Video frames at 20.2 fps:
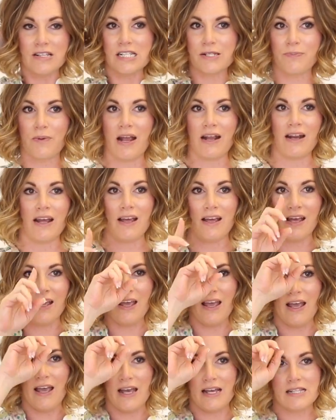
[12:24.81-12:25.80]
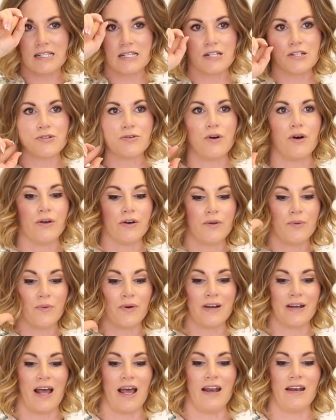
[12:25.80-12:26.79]
sprayed it, it's controlled,
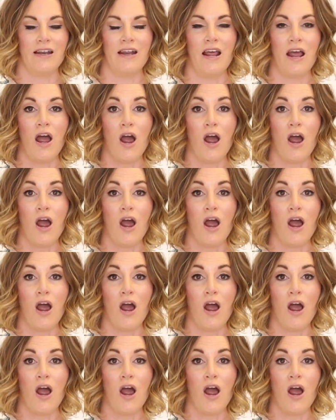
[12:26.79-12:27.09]
we're done.